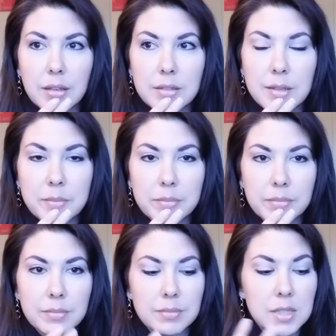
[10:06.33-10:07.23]
deep
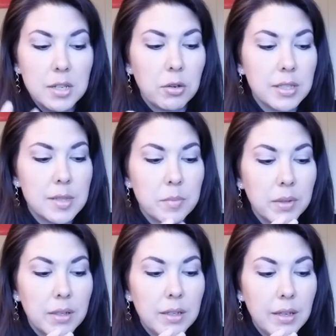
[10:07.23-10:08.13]
secrets,
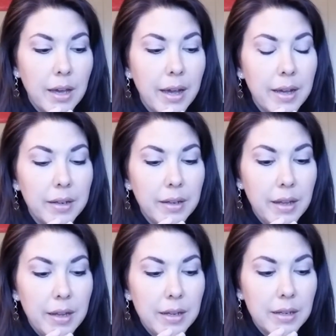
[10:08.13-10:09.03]
but he had
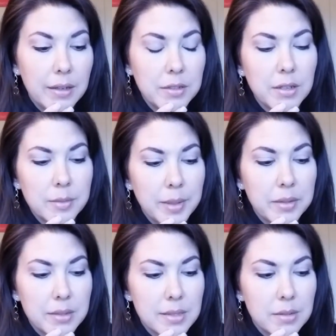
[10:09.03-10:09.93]
I talked about
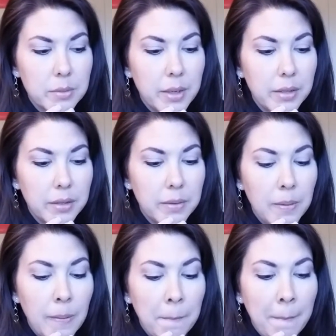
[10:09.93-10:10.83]
this a while ago,
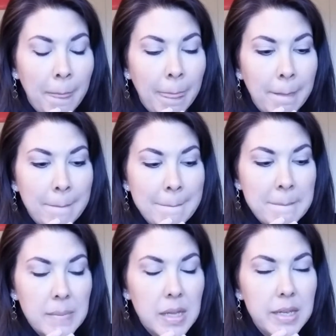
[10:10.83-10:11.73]

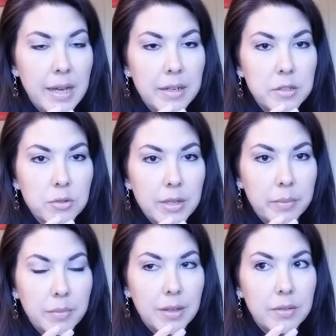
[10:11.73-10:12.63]
he had a
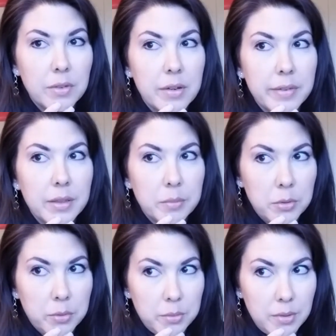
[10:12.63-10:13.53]
dream involving the
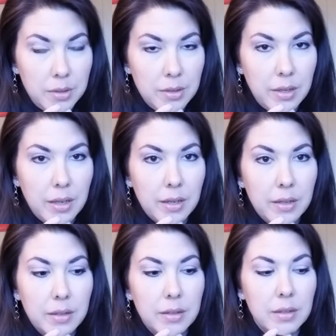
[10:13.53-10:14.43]
moon
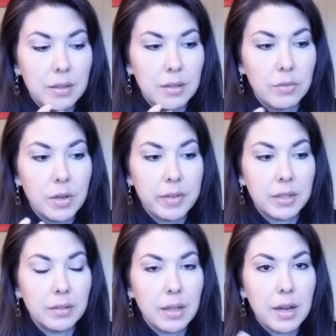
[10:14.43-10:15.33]
and involving
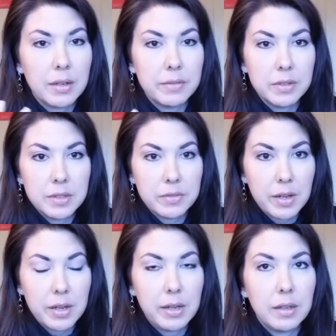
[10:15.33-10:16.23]
a lot of the
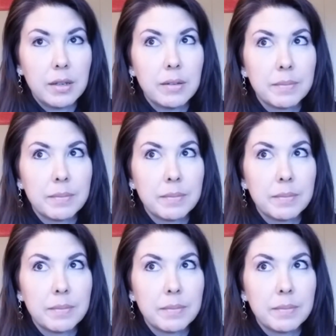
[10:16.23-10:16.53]
divine